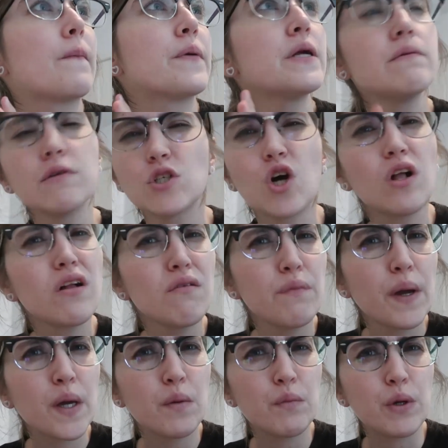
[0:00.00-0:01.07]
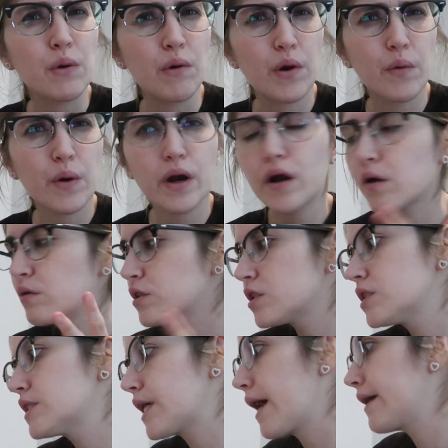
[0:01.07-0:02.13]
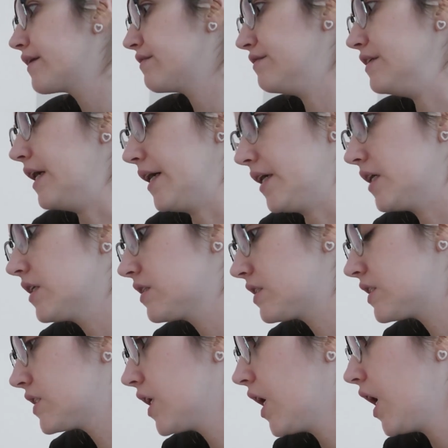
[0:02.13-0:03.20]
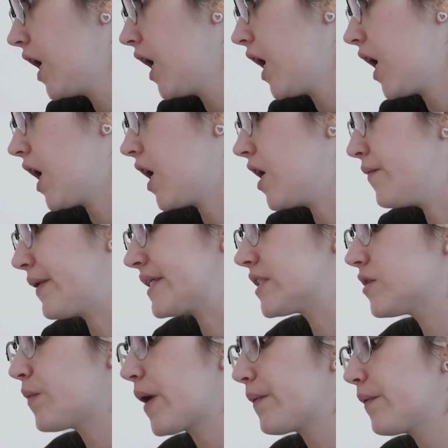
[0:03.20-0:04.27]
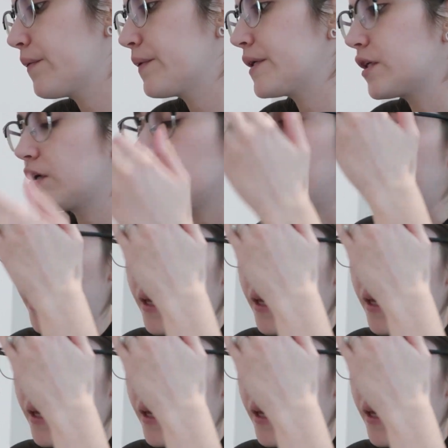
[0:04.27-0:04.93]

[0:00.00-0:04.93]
pretty much all of my computer work, which is kind of nice. Um, I still probably could